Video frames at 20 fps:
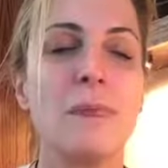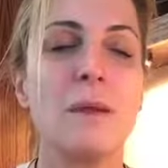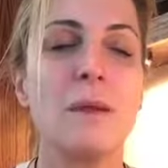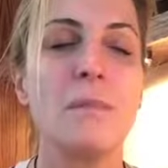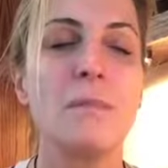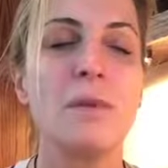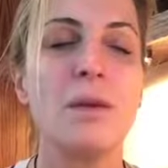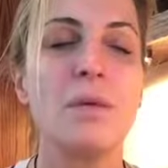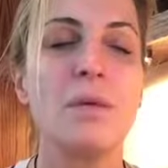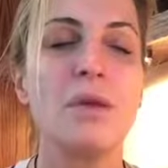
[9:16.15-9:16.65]

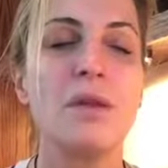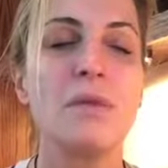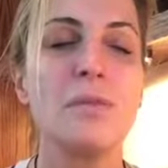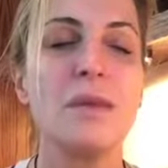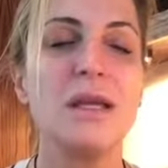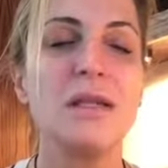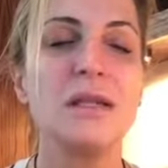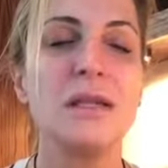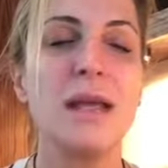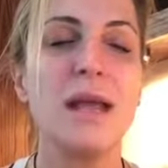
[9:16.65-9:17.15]
Be with
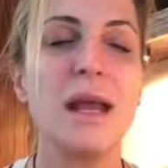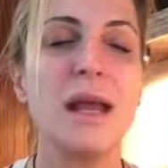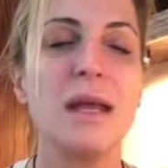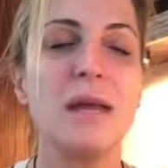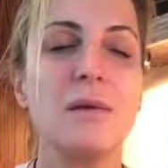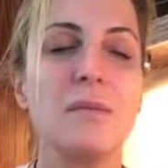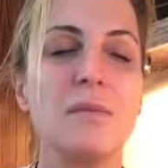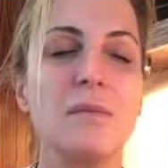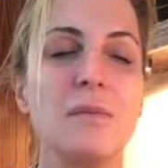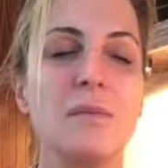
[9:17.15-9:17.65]
me
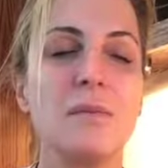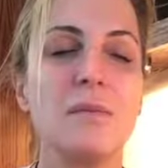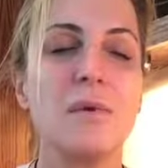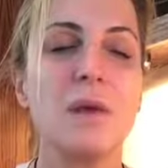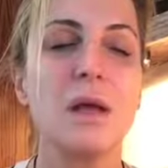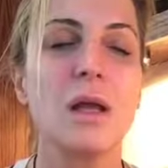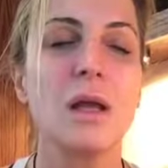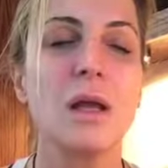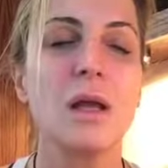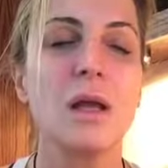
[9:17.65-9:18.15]
today
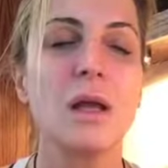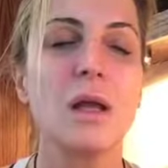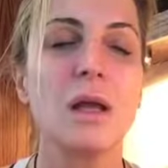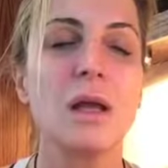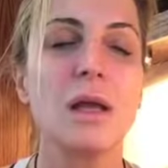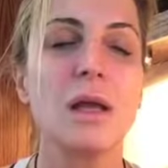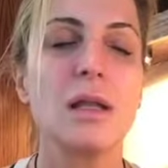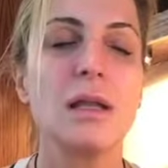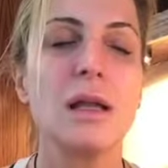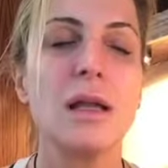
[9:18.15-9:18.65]

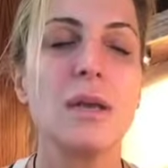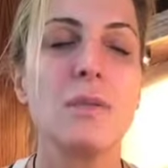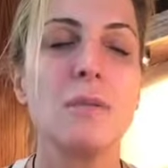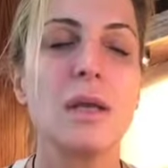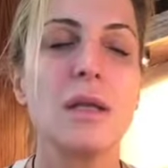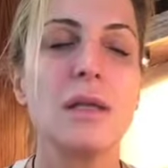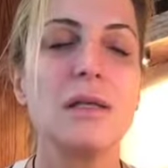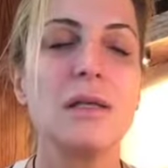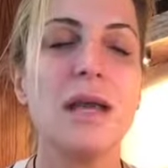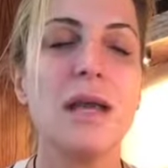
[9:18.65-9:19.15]
and let
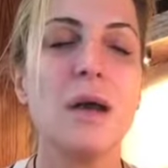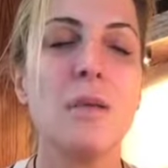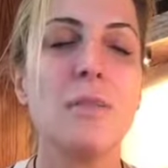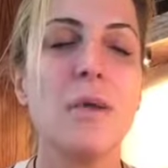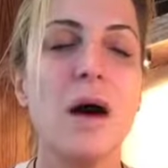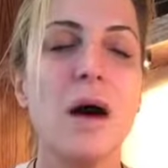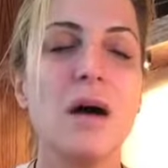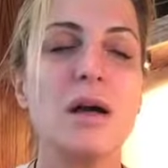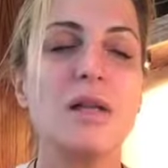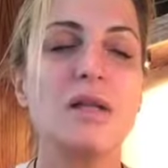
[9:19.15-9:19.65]
me take a
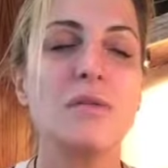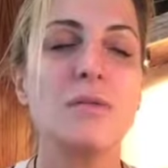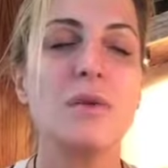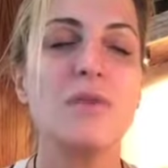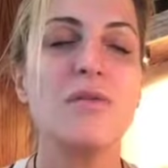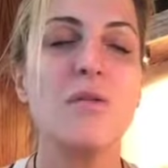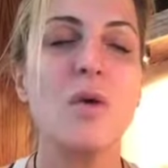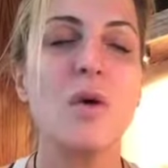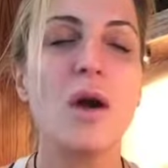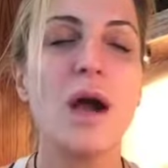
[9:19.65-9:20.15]
pause
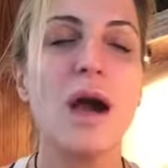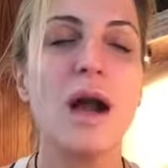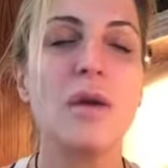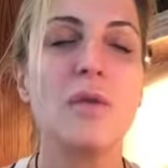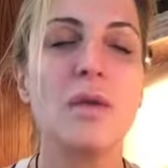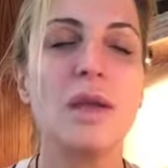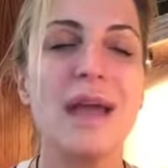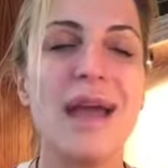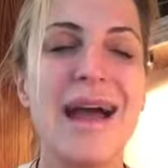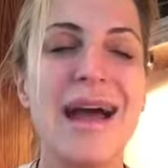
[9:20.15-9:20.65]
before I
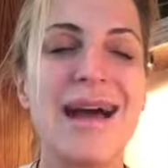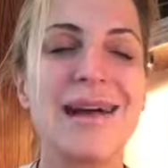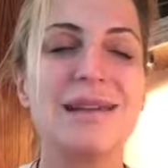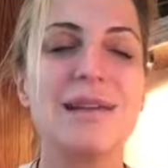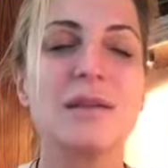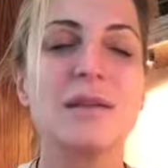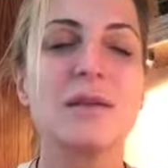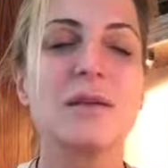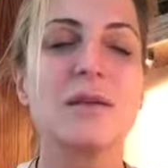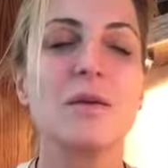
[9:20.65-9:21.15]

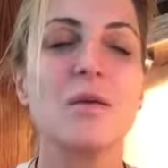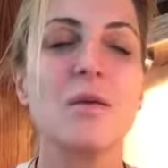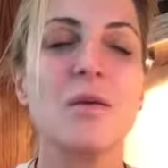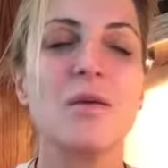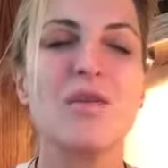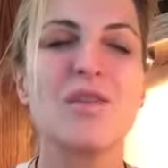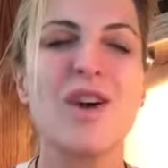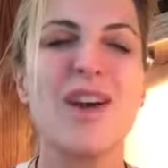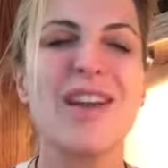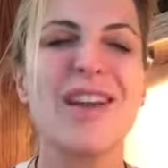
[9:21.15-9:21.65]
react, or
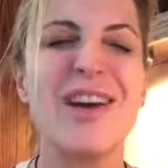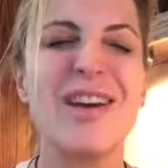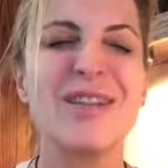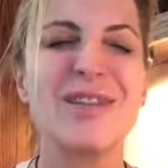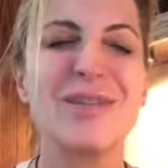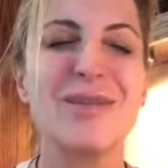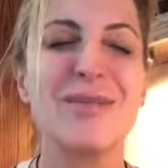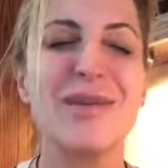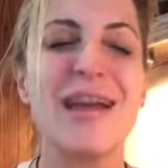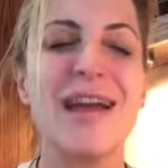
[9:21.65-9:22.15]
try not
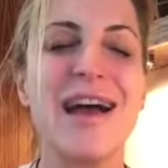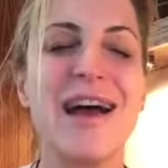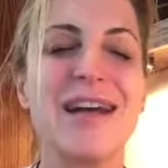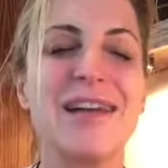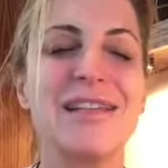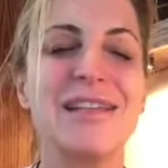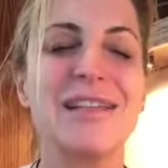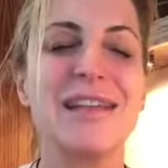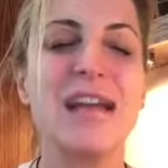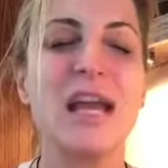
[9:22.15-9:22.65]
to
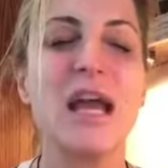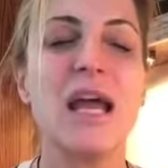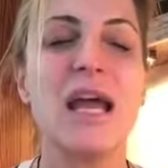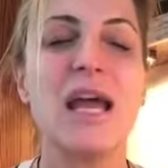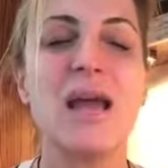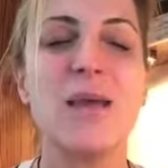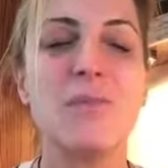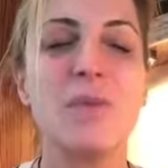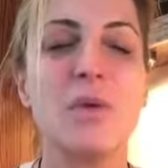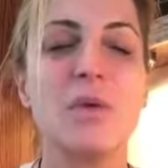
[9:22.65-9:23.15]
react,
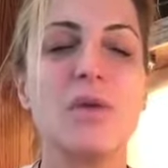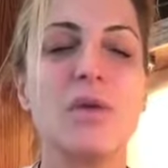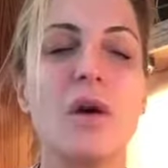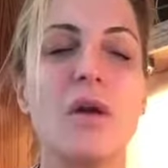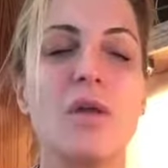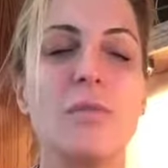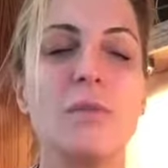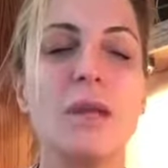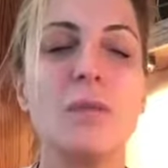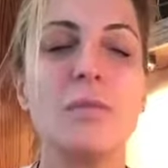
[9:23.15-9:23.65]
and be with all
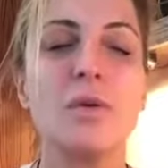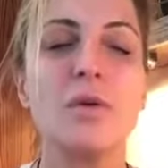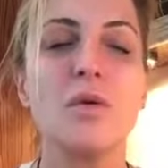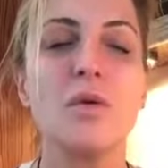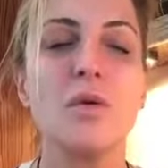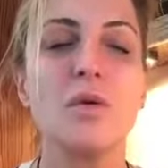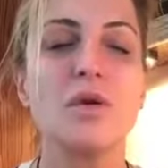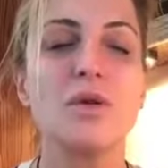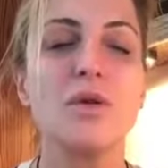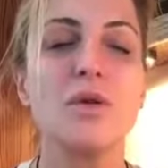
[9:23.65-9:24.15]
the people
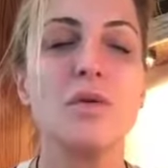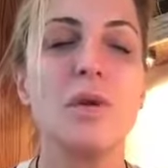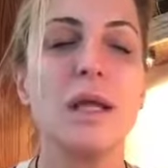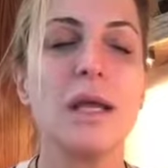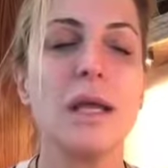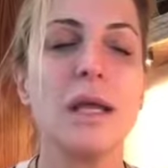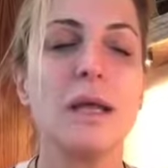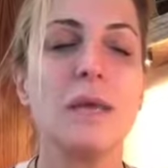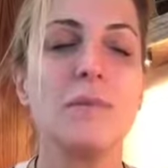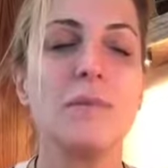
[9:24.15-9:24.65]
who are
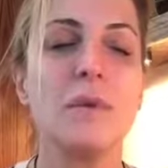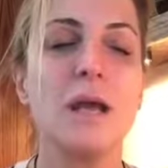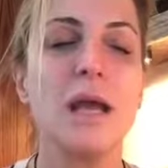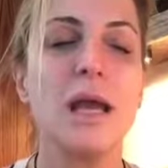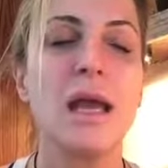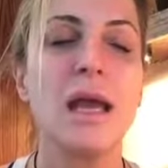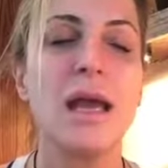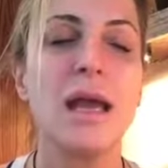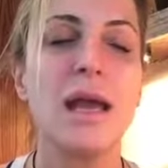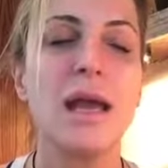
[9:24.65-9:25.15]
tuning in
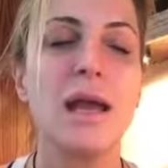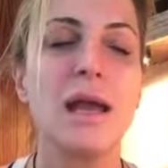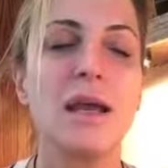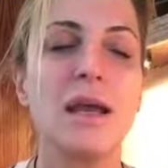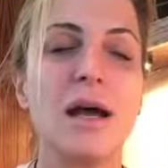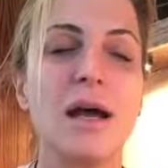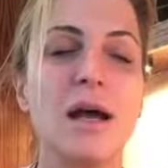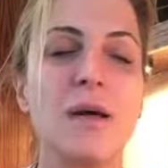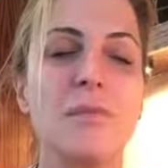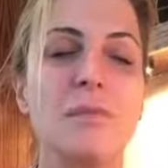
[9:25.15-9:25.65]

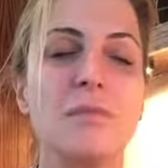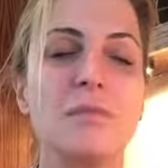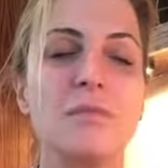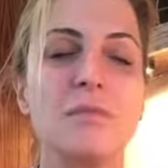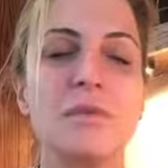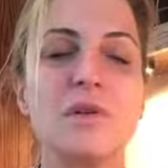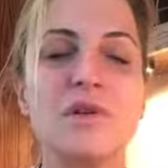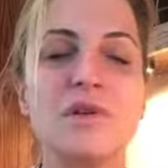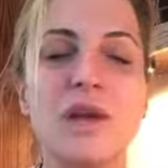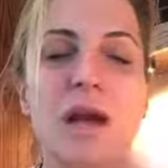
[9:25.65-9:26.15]
and
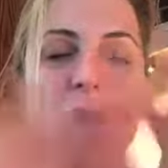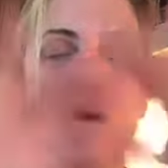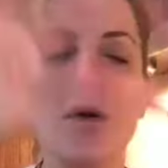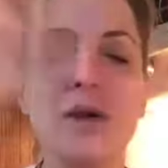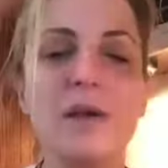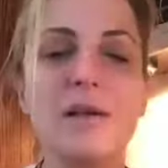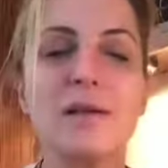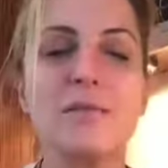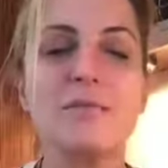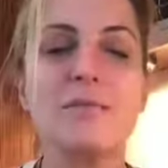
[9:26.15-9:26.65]

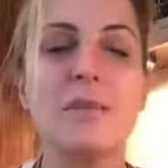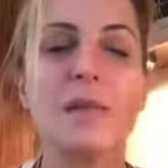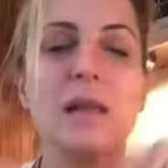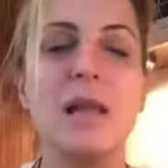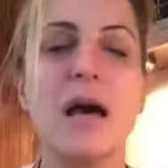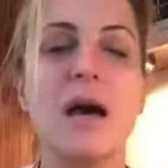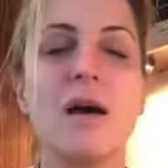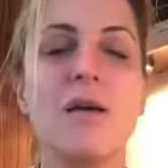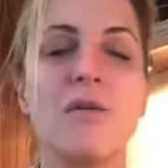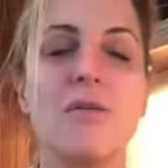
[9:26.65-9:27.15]
showering
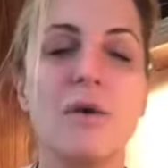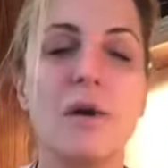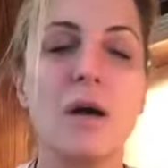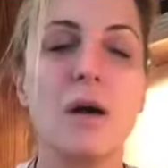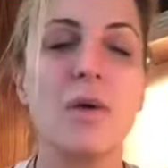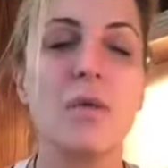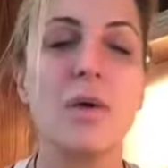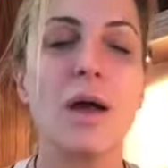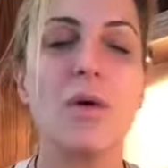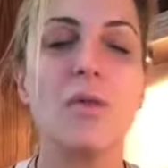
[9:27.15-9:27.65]
love
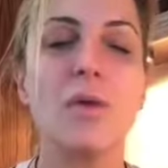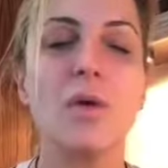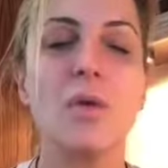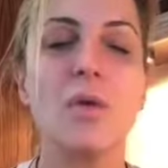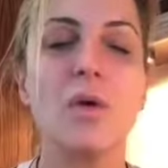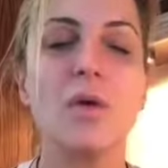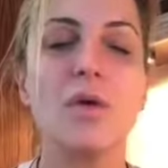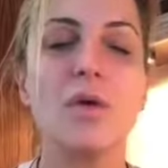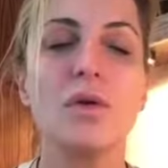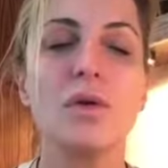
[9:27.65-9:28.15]
around the
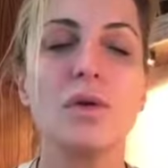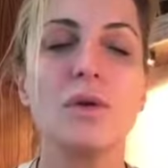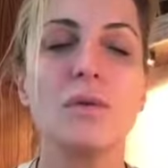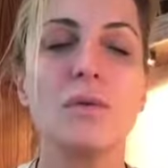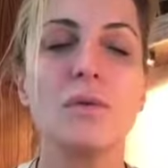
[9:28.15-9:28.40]
world.